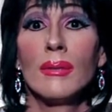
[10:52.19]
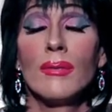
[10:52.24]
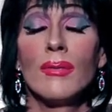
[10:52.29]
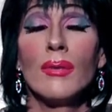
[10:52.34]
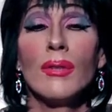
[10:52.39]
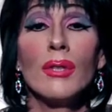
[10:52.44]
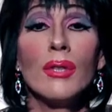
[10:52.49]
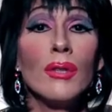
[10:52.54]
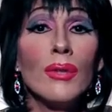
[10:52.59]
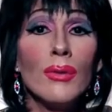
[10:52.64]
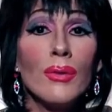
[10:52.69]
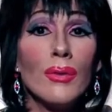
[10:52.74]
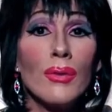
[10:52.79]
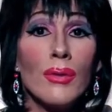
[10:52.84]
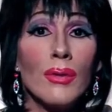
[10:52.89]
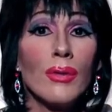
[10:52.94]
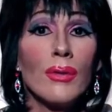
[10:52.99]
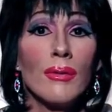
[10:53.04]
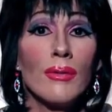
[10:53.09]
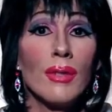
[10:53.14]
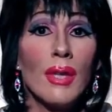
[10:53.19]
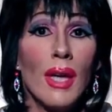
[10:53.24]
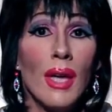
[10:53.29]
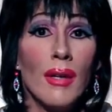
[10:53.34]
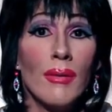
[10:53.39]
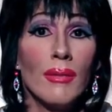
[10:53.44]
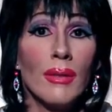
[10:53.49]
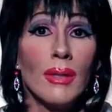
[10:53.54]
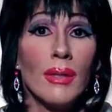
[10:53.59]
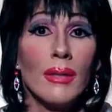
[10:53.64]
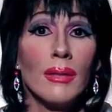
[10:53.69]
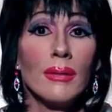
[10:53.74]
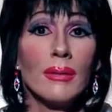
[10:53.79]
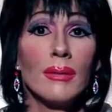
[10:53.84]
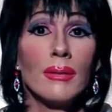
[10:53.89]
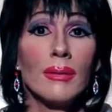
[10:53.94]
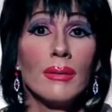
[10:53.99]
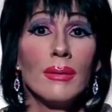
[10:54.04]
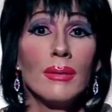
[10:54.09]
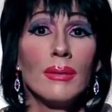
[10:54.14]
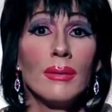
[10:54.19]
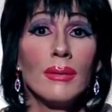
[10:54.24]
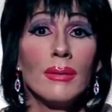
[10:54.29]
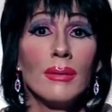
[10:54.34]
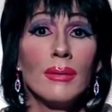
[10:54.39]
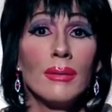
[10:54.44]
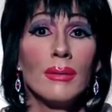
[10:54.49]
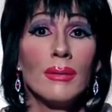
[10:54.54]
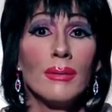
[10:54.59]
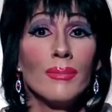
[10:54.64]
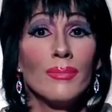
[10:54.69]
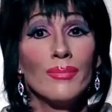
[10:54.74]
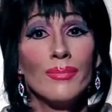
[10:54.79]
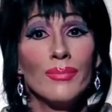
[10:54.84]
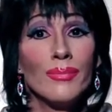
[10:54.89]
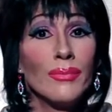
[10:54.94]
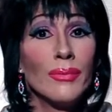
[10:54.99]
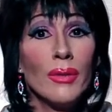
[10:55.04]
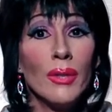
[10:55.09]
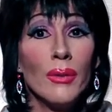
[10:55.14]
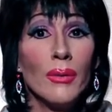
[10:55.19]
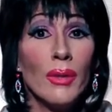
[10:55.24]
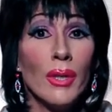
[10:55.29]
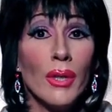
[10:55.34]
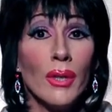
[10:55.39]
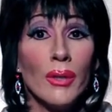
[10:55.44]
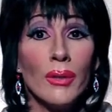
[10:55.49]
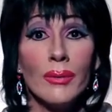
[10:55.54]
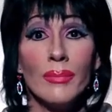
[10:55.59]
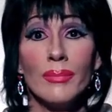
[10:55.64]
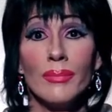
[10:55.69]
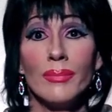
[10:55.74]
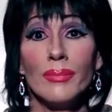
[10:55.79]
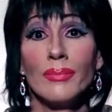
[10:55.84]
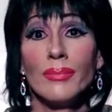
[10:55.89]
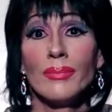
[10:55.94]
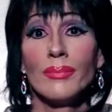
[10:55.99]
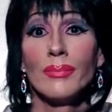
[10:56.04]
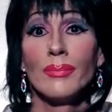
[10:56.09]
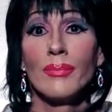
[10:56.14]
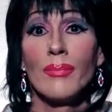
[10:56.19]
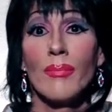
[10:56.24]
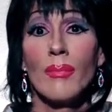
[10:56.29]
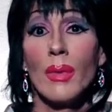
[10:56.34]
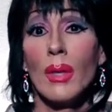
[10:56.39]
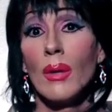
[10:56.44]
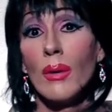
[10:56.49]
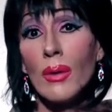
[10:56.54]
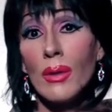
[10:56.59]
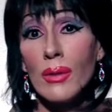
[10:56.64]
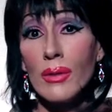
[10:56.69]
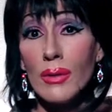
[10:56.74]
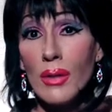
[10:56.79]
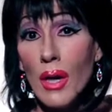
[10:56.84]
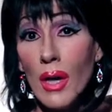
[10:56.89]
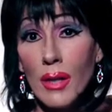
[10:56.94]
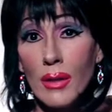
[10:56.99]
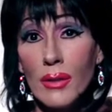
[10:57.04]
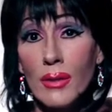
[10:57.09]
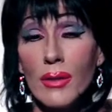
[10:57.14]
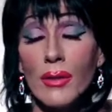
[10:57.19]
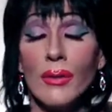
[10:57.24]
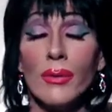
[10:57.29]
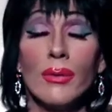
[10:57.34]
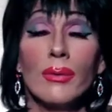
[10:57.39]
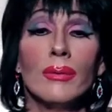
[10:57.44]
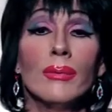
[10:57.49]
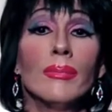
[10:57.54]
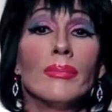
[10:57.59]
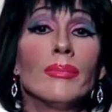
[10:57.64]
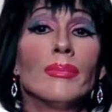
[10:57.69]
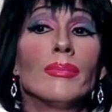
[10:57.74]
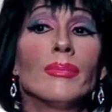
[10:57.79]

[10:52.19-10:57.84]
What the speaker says: For you served heaven, you know, or sought to.